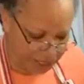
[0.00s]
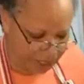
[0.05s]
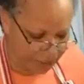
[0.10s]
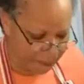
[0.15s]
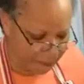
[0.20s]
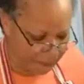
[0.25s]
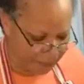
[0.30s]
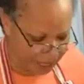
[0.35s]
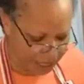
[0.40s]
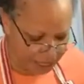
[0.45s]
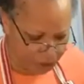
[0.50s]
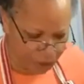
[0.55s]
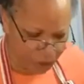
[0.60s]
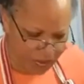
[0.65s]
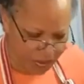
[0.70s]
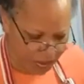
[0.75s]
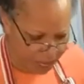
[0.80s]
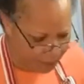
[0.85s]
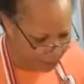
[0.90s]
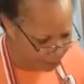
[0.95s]
meat. What kind
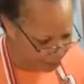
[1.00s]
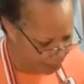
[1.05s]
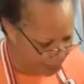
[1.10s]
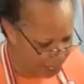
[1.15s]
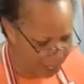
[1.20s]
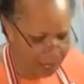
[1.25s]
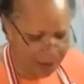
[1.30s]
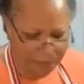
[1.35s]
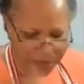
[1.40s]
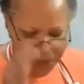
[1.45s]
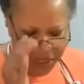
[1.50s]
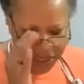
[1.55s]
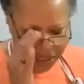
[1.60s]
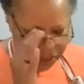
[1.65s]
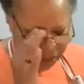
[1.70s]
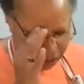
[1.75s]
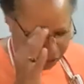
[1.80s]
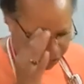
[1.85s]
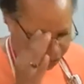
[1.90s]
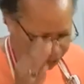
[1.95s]
of meat can I put in here?
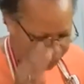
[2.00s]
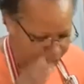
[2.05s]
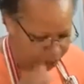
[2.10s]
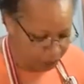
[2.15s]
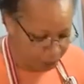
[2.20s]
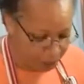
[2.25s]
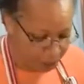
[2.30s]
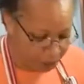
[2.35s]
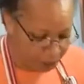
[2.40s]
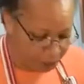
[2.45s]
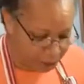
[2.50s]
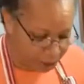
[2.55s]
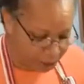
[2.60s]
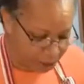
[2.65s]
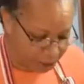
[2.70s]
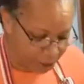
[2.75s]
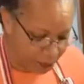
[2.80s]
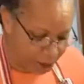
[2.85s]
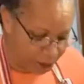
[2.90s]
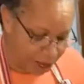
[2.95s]
So
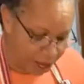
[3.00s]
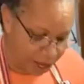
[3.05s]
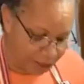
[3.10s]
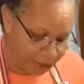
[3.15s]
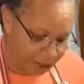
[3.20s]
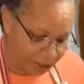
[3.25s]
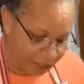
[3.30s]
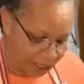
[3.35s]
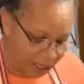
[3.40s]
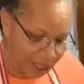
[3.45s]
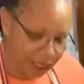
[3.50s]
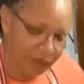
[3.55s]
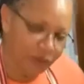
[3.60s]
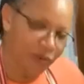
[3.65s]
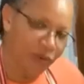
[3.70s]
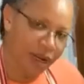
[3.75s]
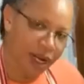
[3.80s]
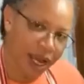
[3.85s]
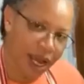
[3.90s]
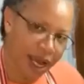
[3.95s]
I got to thinking what
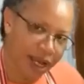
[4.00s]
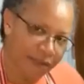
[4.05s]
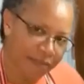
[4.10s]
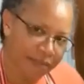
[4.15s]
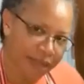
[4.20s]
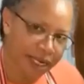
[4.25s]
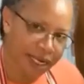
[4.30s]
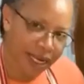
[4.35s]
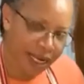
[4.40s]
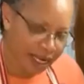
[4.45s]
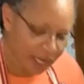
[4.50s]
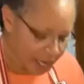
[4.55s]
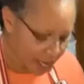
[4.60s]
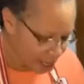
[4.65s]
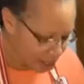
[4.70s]
kind of meat I like,